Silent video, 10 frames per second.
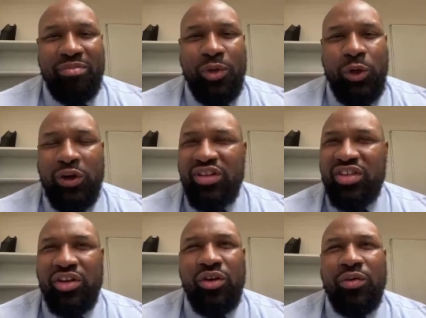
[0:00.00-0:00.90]
He
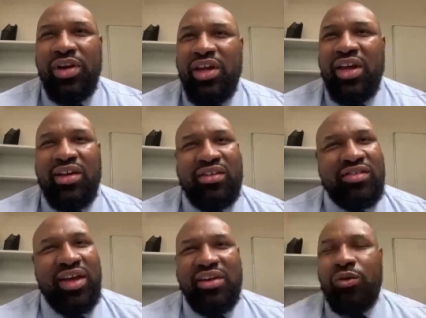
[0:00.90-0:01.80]
said, I
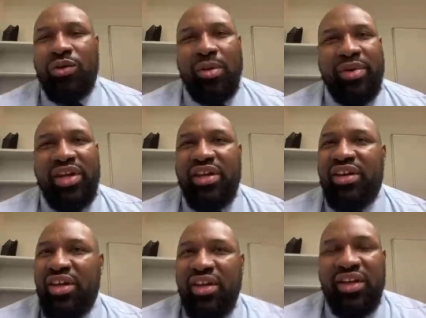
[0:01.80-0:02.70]
knew coming
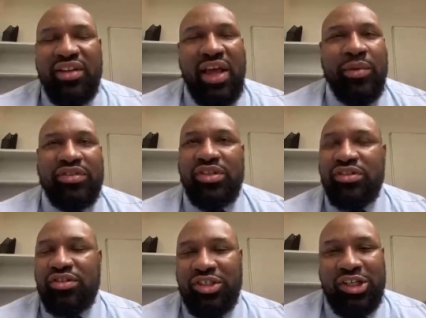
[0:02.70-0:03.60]
in, that was
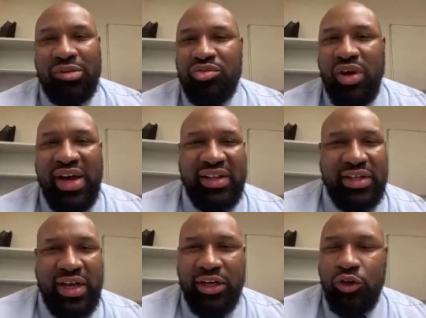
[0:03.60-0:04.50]
his team. So I had to
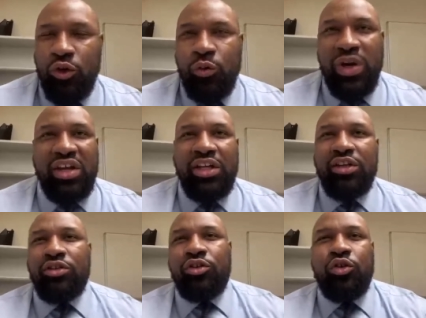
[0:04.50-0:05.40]
kind of do what I
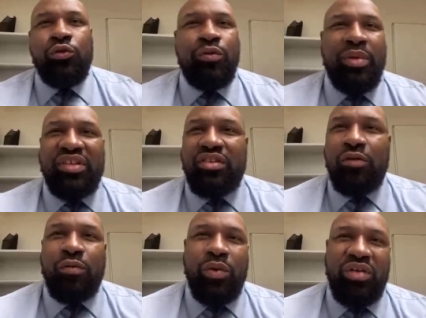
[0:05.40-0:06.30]
needed to do for
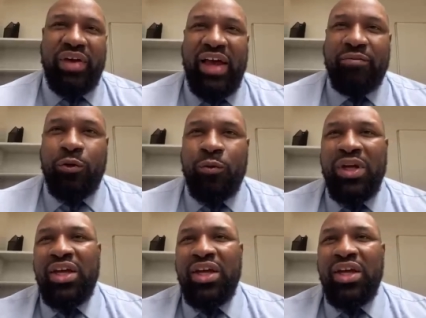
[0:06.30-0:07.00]
myself or whatever have you.